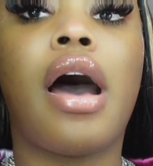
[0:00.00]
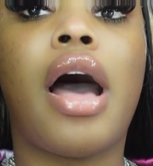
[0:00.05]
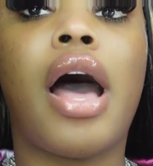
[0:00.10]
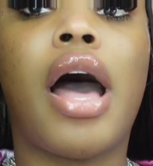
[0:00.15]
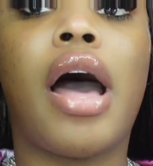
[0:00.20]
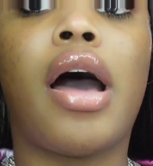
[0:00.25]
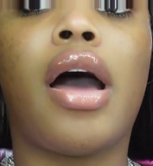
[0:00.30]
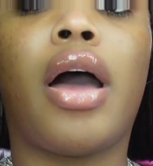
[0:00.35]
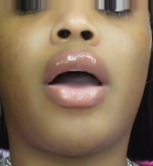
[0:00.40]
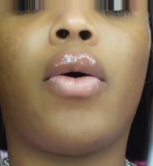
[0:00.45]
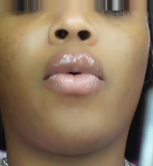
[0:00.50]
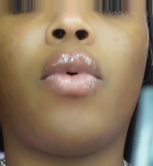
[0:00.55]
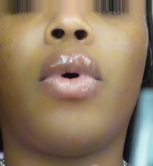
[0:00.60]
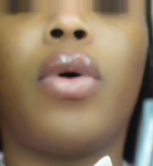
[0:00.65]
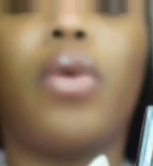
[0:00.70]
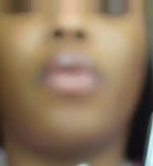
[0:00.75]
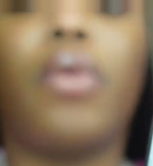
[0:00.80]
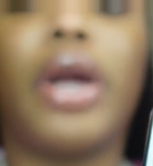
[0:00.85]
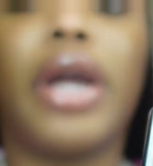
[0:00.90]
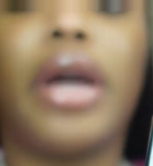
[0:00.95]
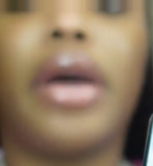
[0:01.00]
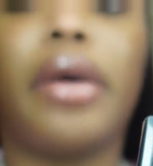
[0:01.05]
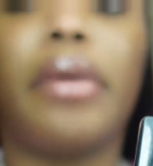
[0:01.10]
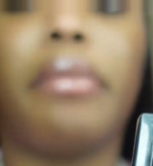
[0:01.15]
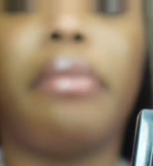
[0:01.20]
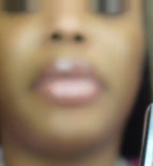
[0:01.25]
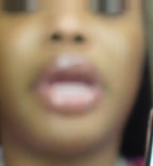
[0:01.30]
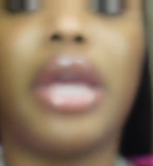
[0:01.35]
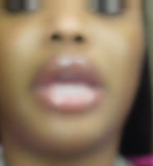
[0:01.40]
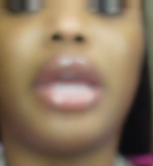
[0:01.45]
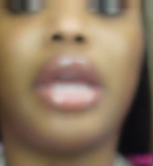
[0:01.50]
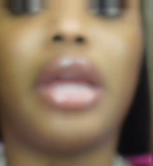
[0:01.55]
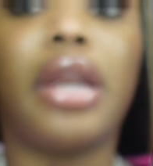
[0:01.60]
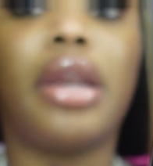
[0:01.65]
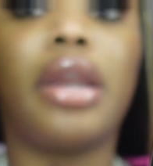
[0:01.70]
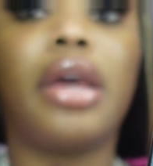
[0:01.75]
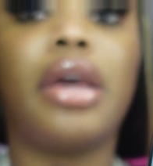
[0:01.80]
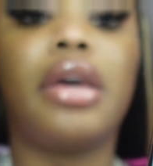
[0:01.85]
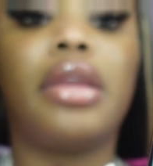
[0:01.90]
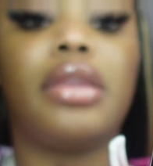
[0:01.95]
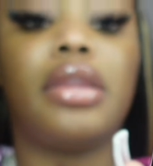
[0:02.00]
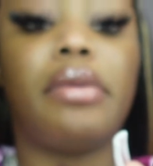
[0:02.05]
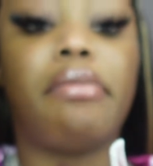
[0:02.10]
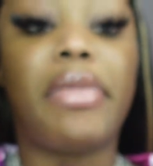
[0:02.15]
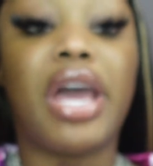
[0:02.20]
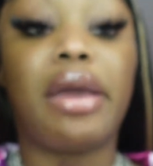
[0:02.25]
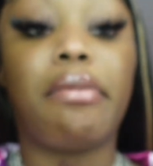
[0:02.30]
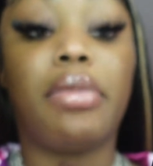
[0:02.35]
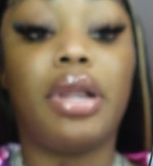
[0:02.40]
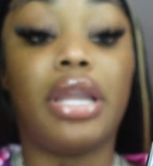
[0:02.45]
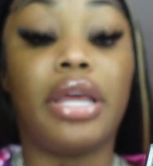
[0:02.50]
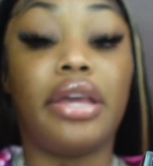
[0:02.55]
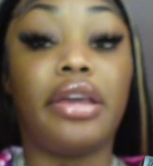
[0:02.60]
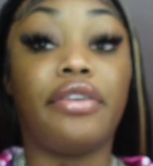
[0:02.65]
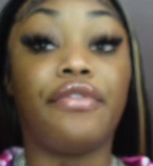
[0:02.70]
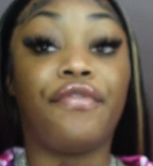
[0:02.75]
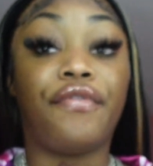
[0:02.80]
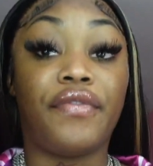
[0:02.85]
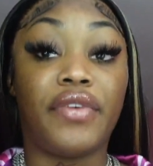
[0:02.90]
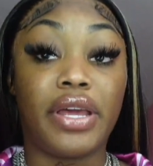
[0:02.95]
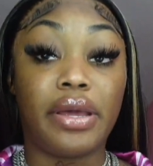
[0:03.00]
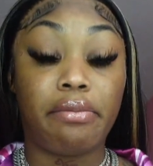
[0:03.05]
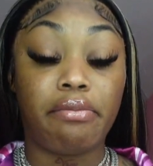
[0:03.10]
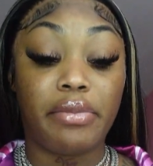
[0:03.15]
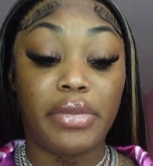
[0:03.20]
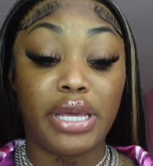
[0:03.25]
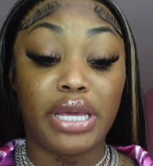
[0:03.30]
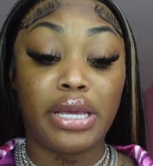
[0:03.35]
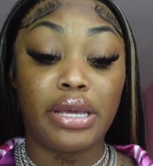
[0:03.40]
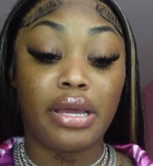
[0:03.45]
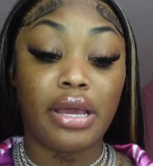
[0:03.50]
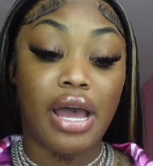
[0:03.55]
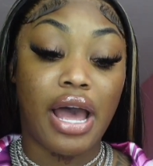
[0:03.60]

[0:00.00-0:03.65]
I will recommend the Maybelline Fit Me.